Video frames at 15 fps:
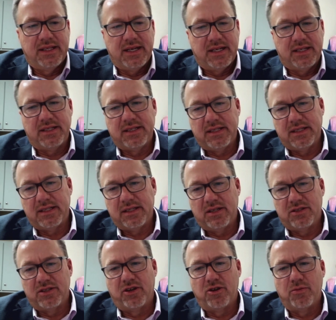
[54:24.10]
I think
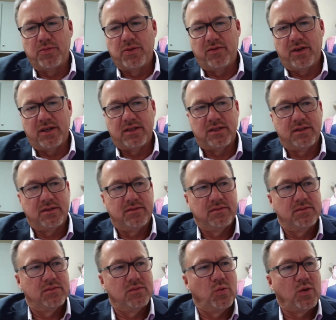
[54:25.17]
there's a group of us
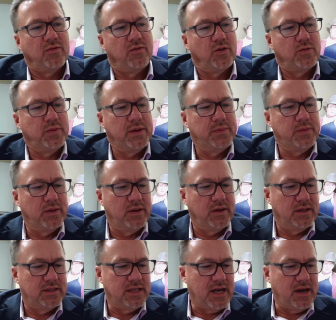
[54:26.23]
workforce people
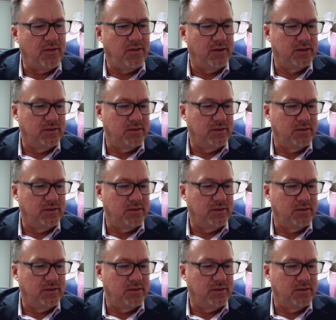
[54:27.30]
here in the South.